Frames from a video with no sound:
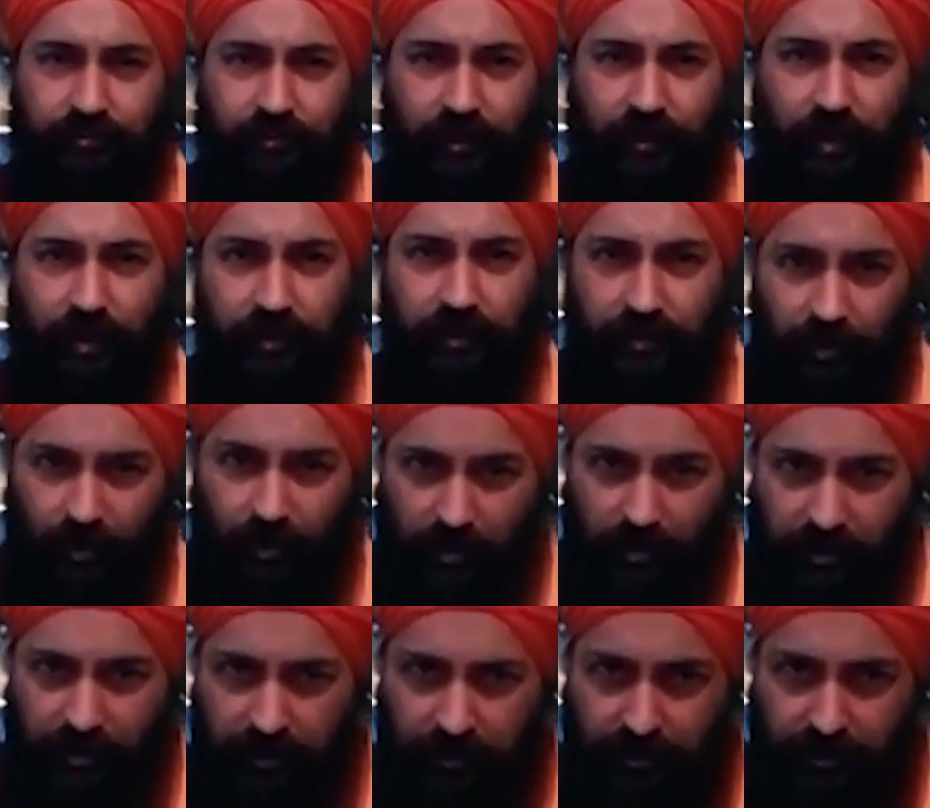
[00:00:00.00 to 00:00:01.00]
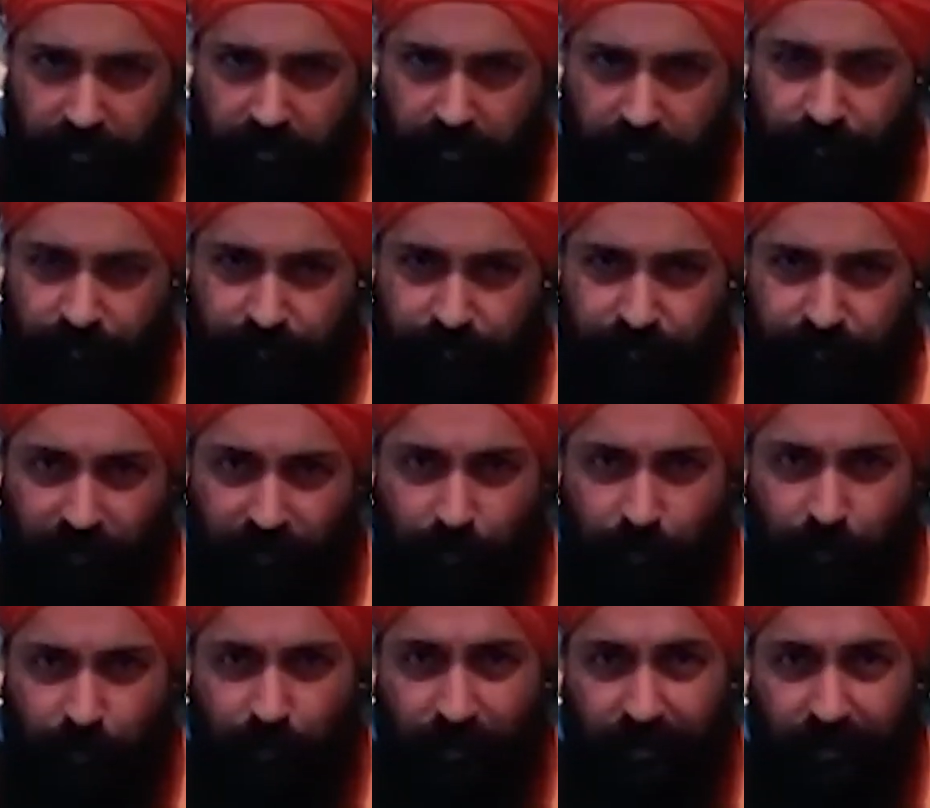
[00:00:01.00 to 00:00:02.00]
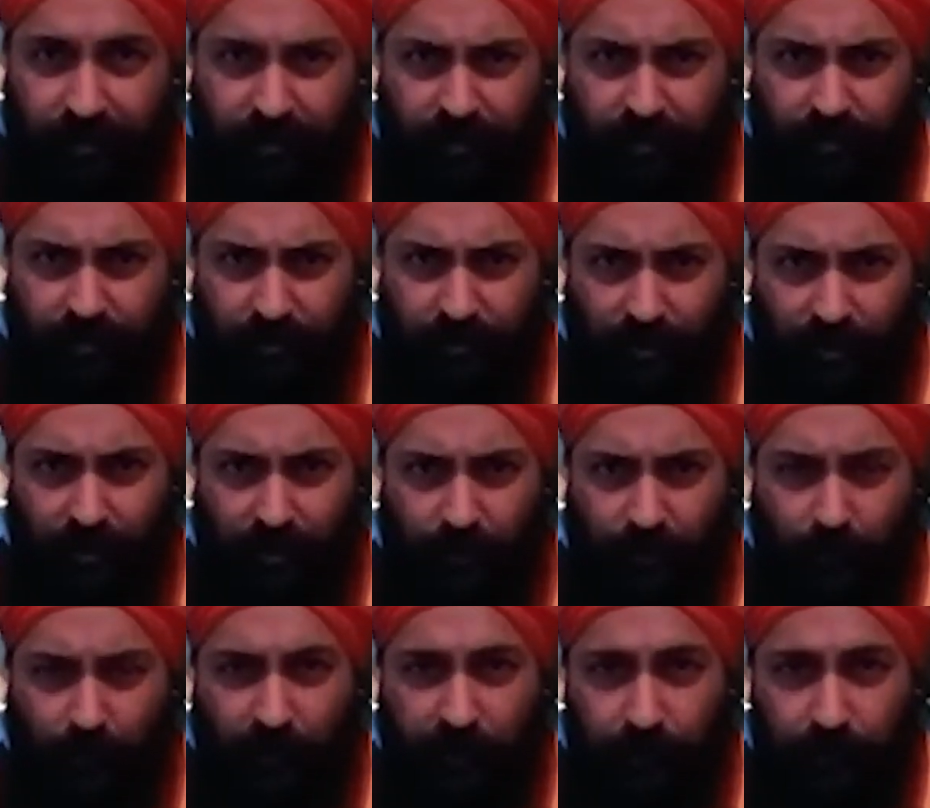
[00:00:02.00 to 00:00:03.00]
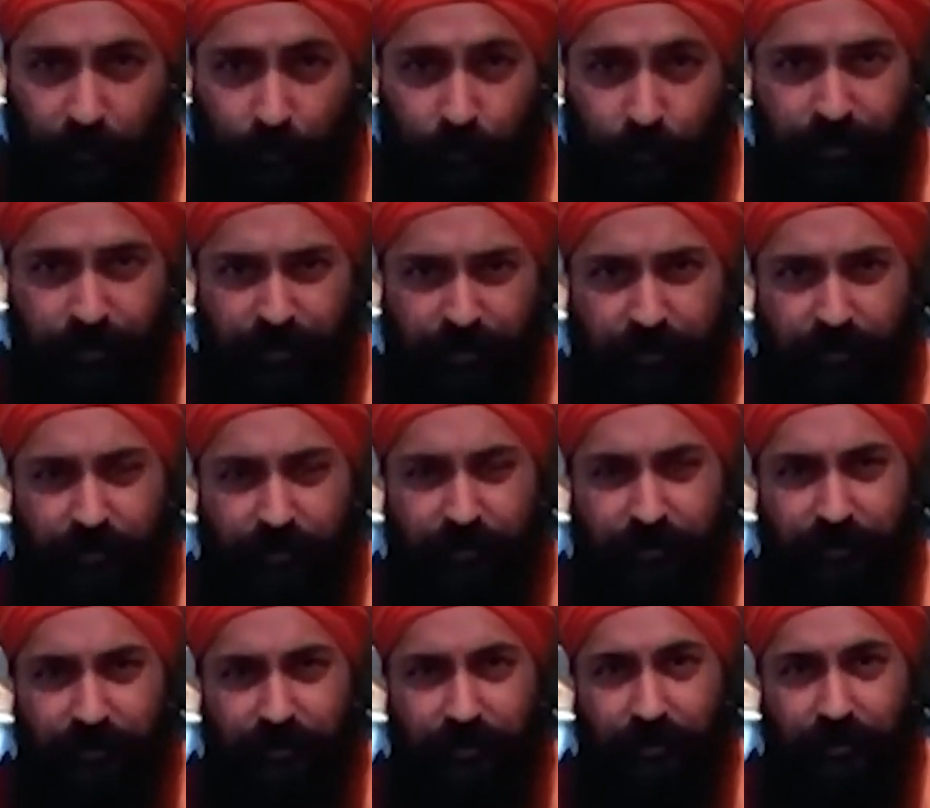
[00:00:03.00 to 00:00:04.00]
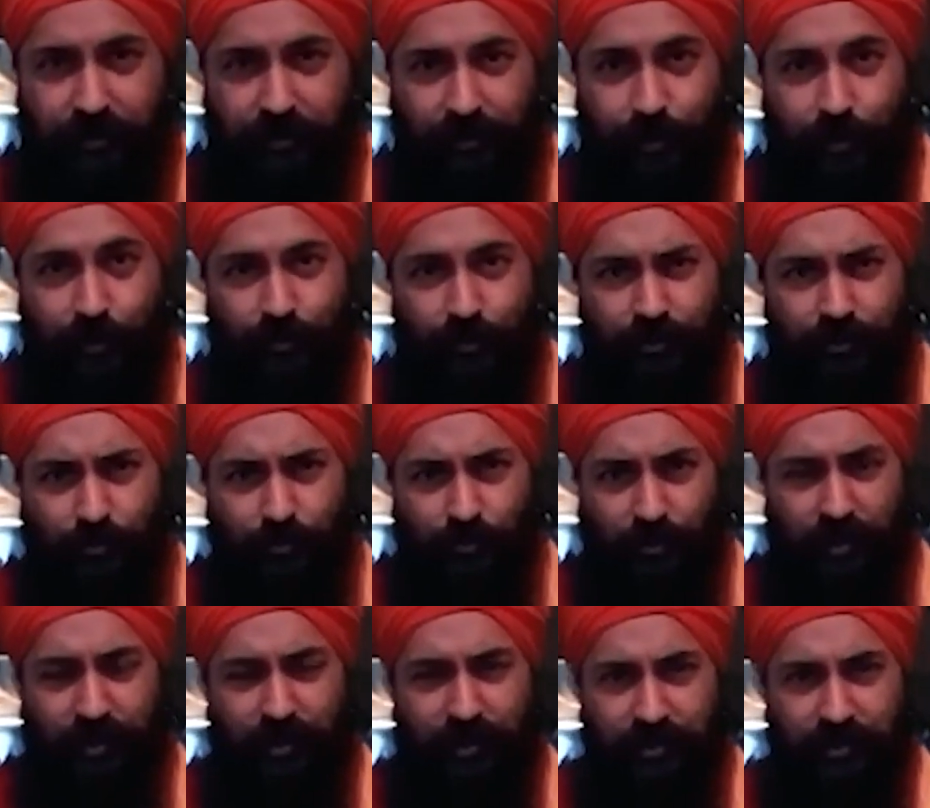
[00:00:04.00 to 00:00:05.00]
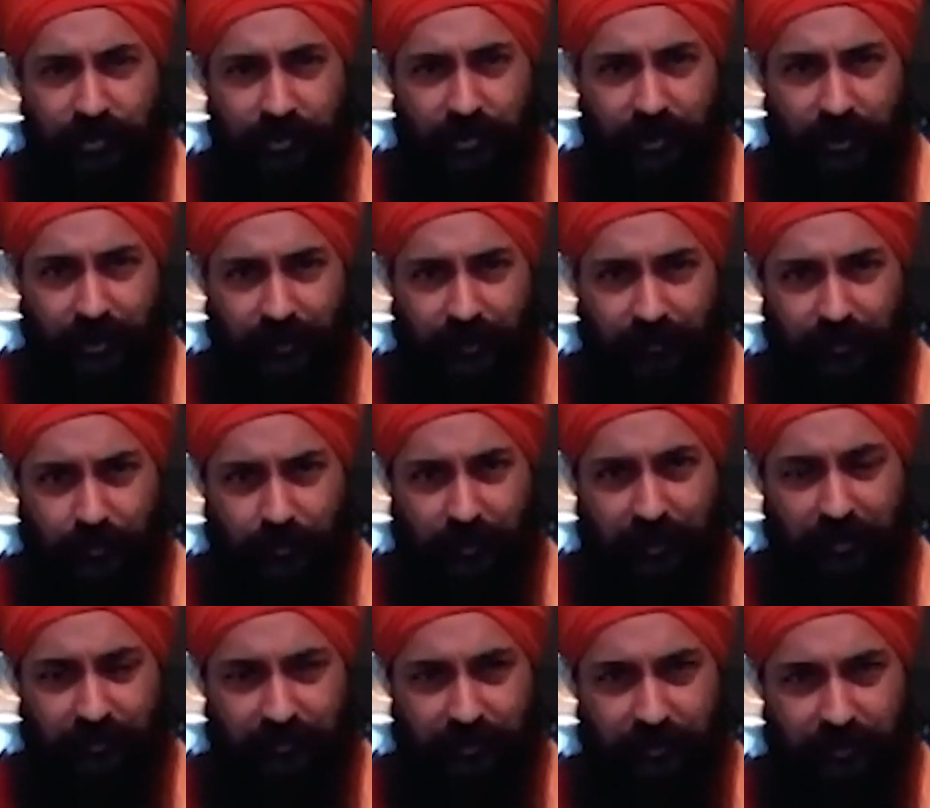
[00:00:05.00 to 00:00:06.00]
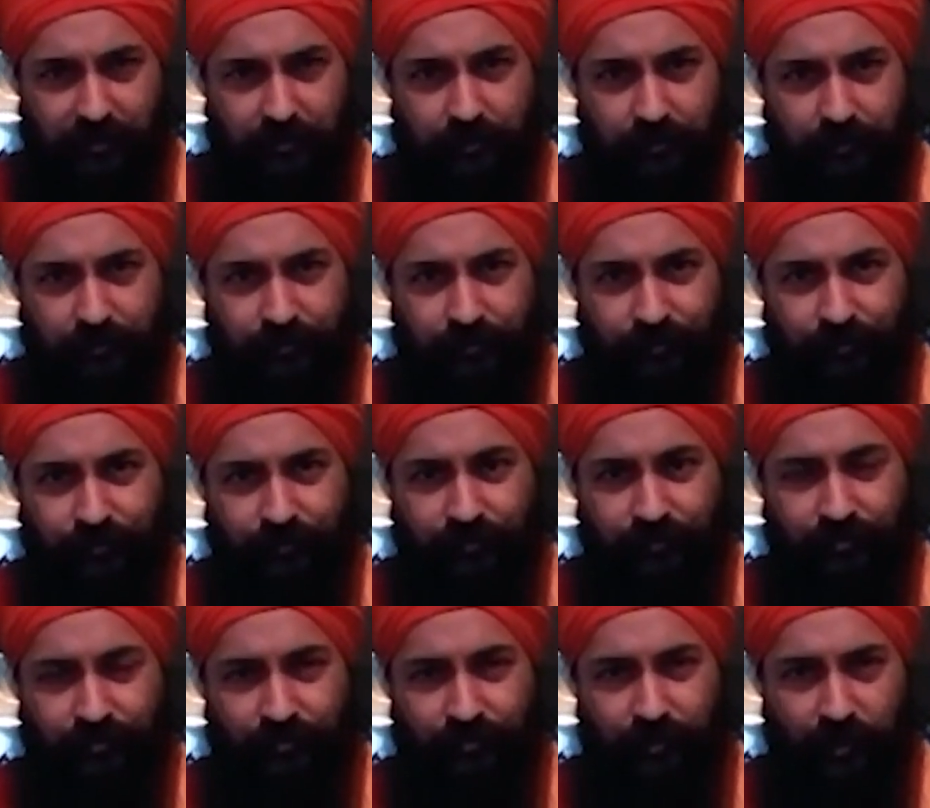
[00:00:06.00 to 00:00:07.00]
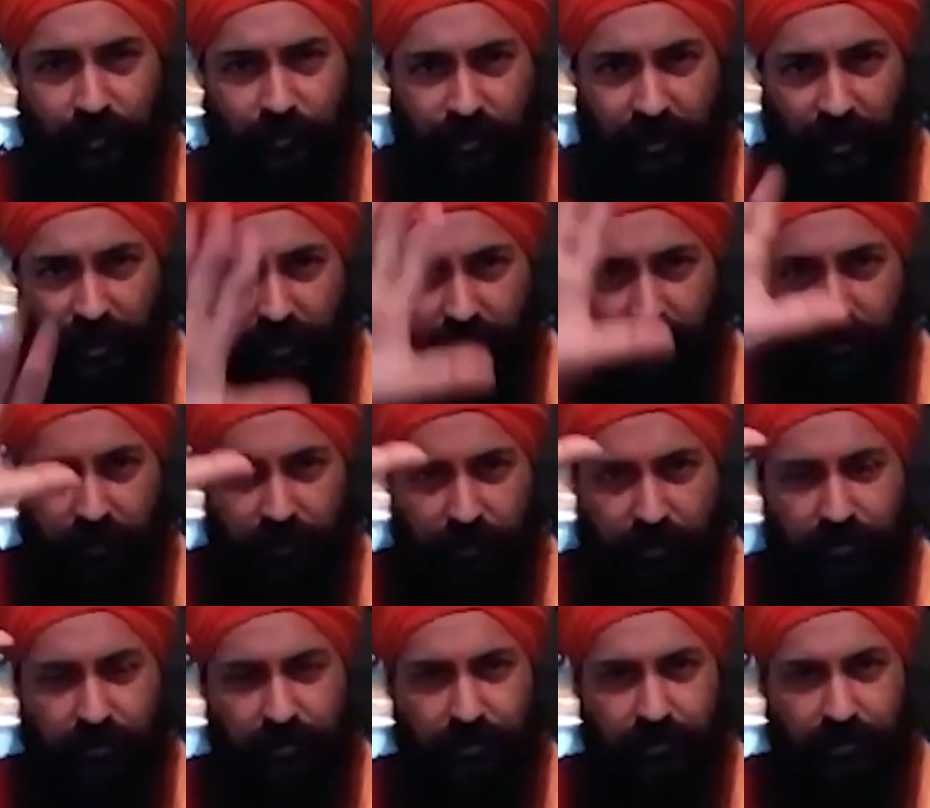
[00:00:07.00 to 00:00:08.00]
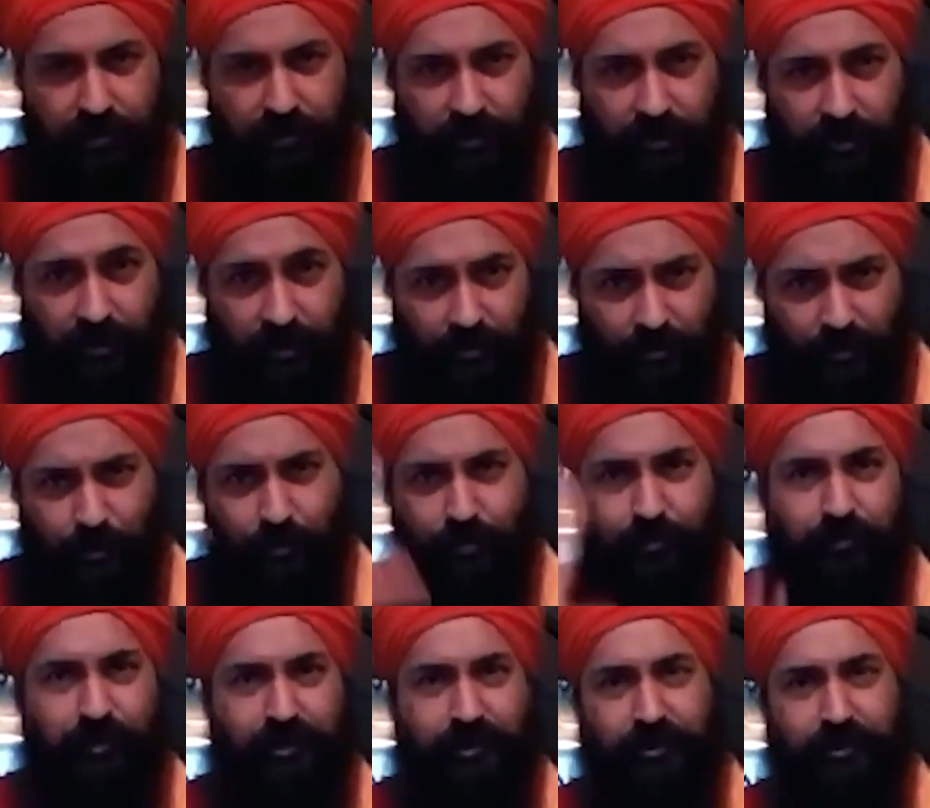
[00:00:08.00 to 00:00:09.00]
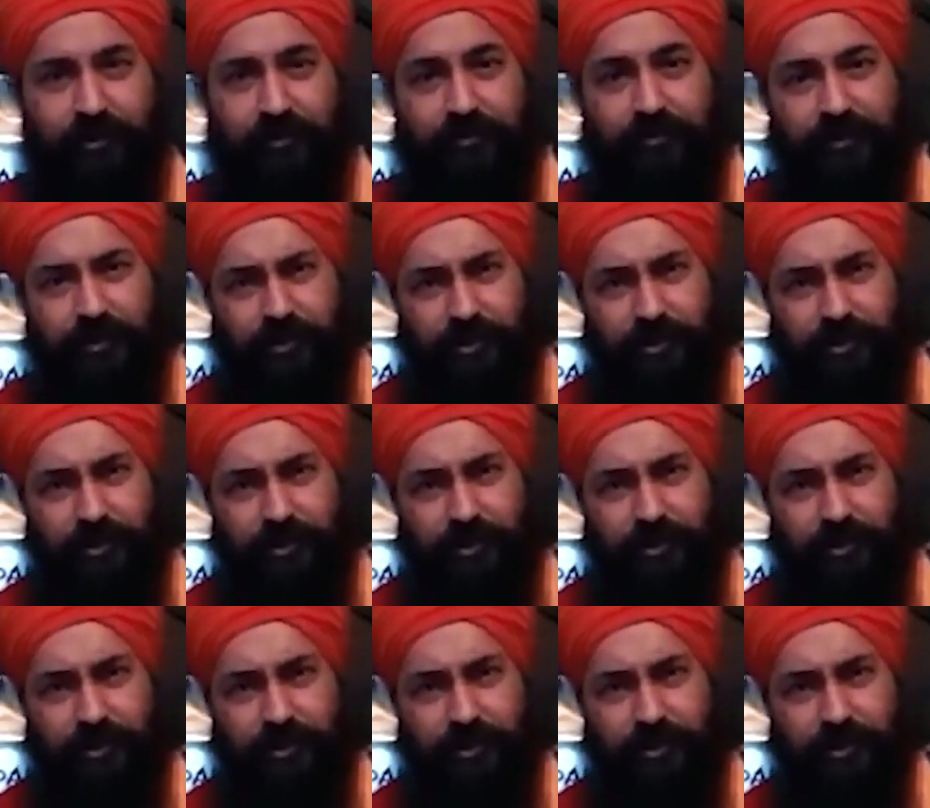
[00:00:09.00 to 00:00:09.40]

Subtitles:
not clothed with your emotions. Those words have the power to change the movement of the